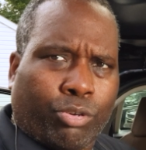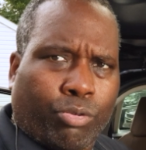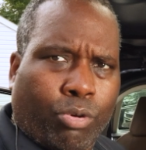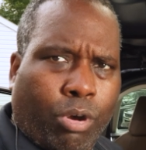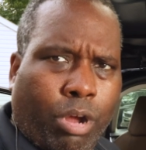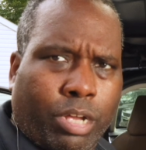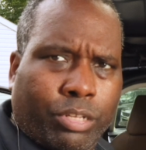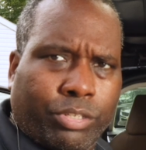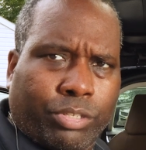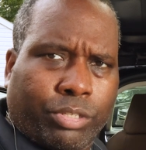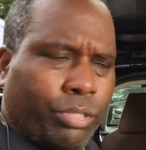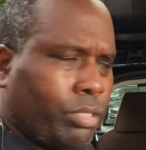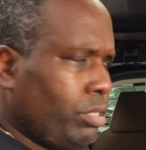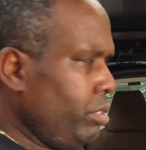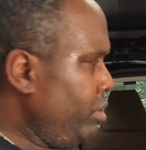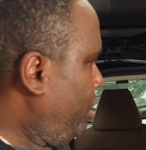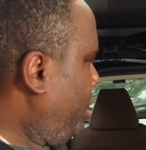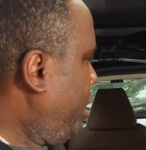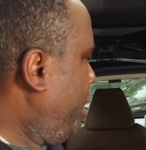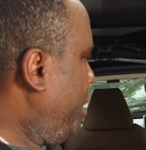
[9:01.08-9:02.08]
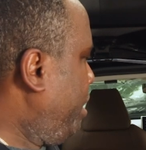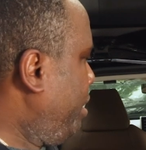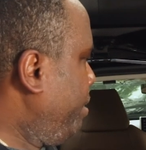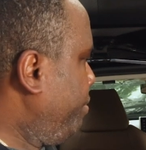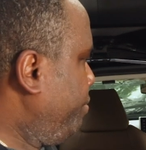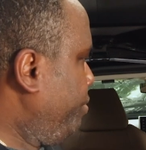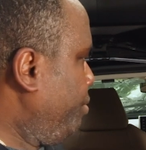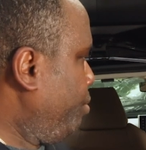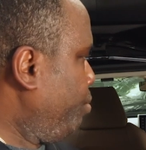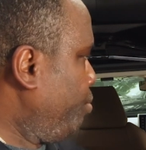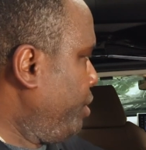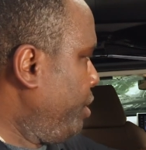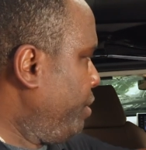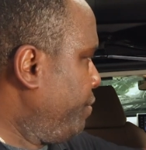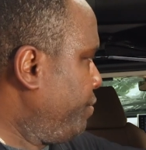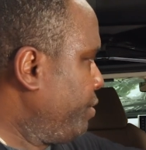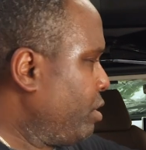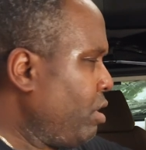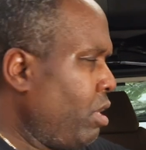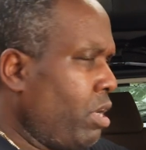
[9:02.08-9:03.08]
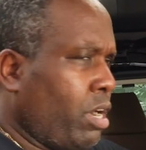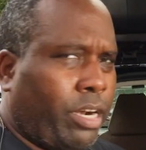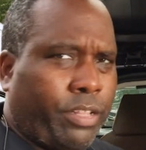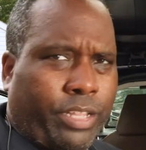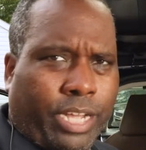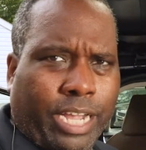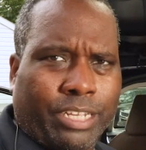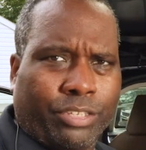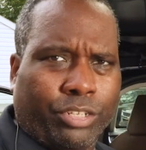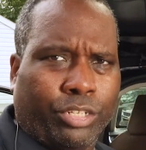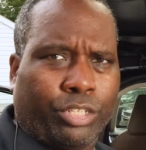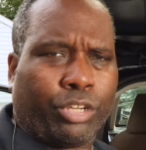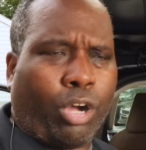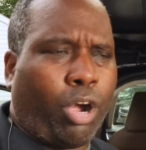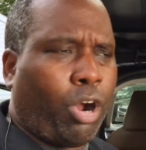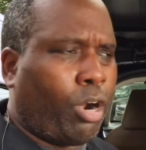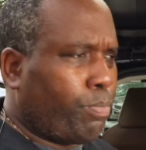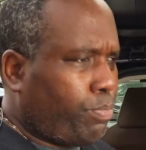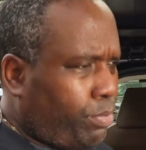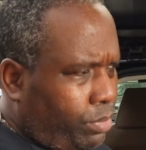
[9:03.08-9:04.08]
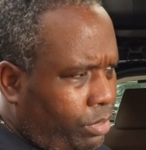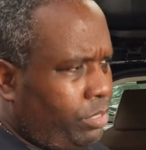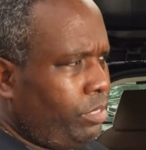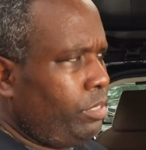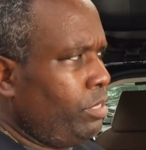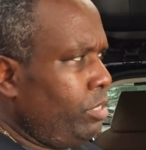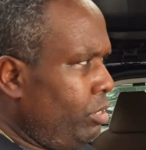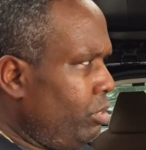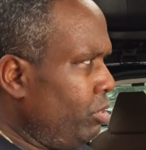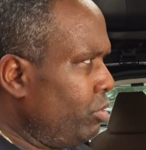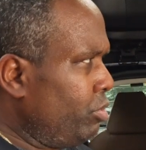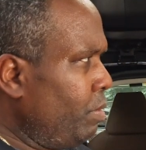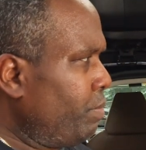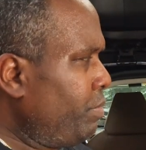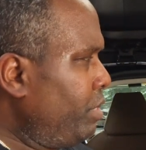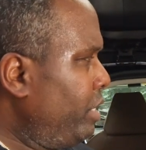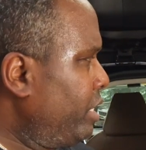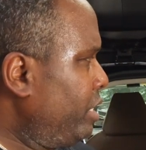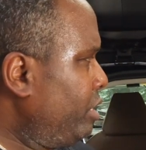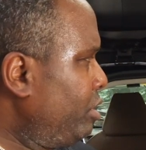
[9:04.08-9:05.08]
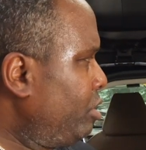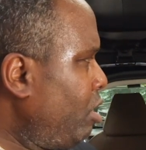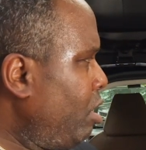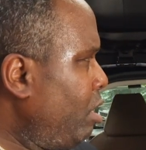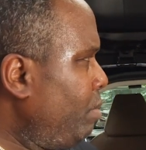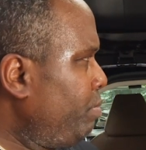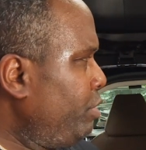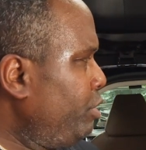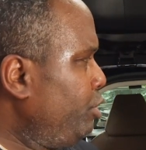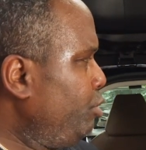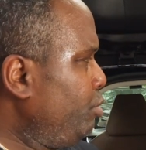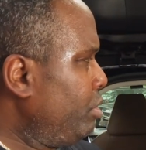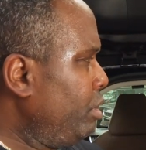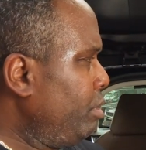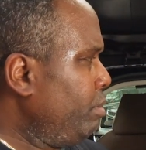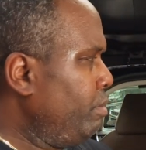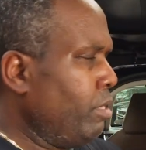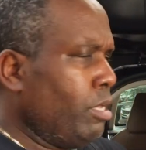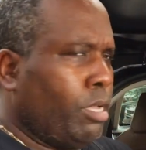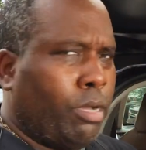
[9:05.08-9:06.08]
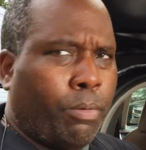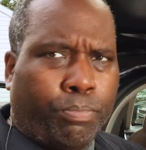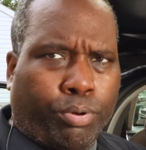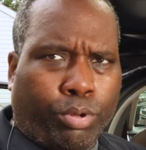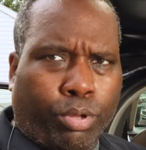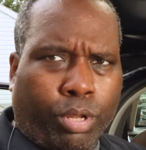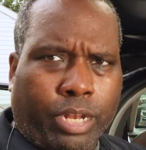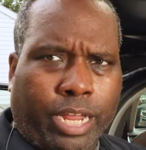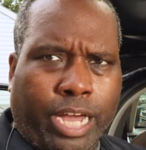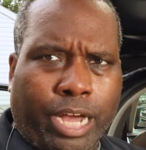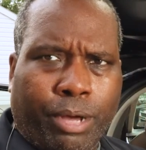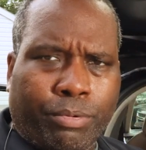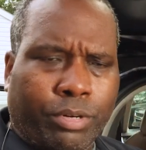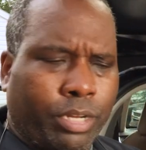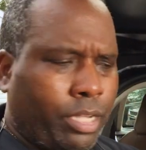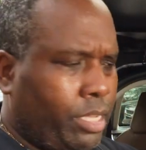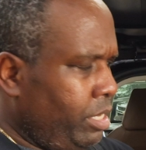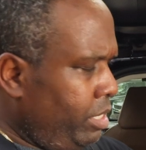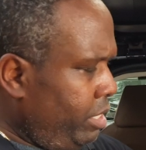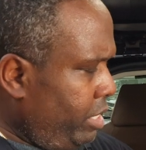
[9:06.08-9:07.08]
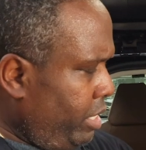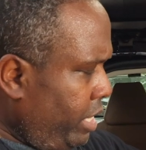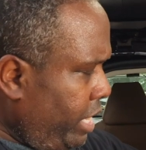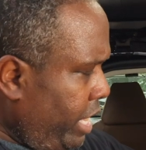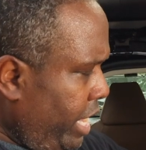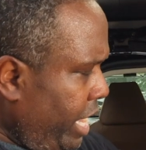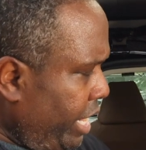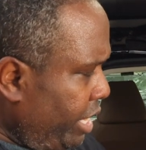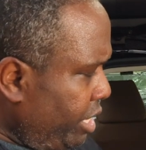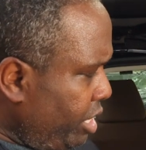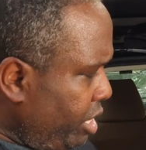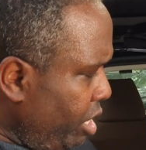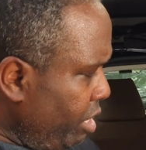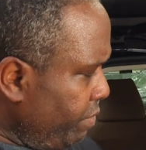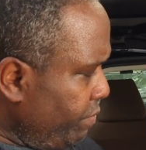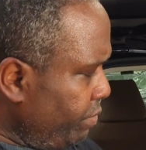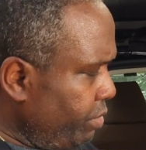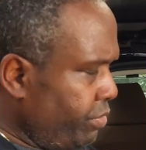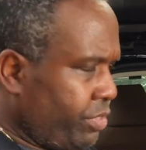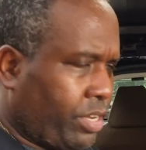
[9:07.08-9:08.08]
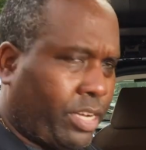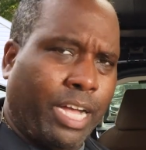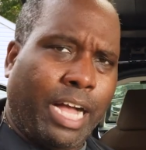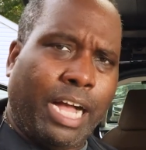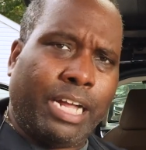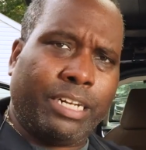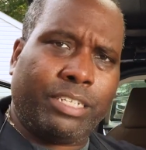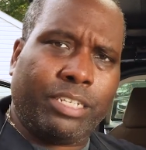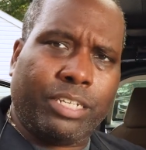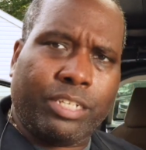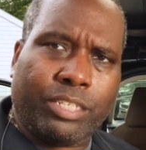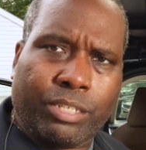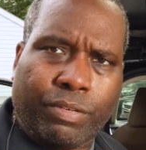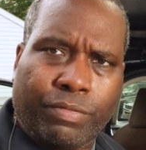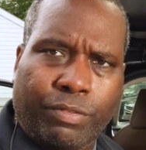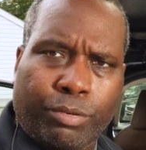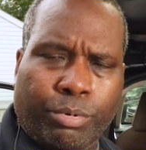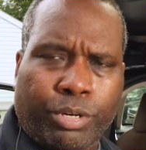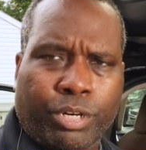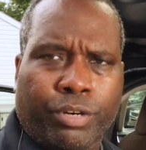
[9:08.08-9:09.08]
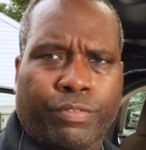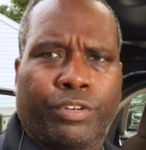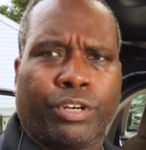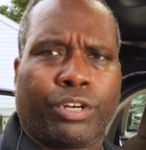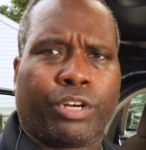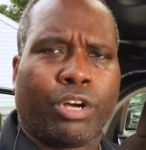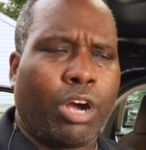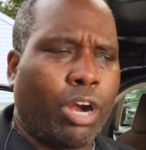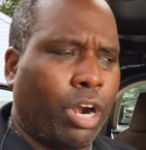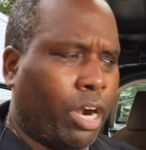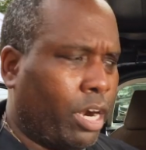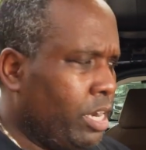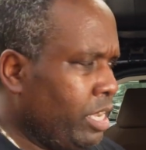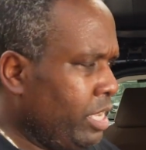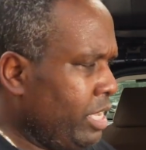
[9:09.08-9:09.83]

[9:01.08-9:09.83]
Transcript: across the rear of the car that has a tarp, or something like a tarp that you can pull out and cover the contents of the rear of your car.